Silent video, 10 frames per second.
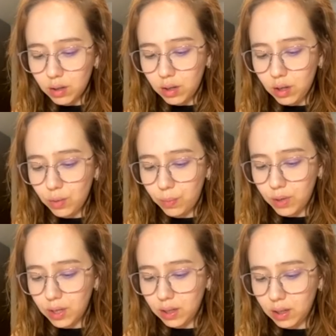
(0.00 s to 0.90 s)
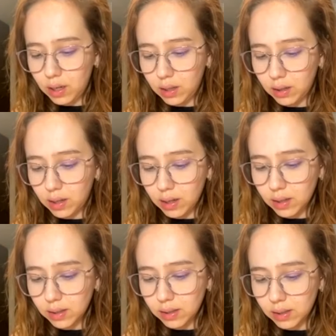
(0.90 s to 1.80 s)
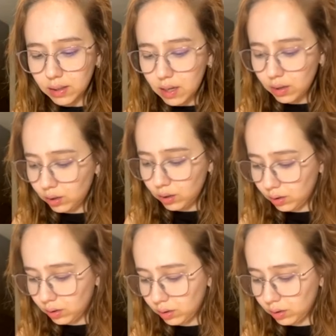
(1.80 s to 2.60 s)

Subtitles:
You put it in the center.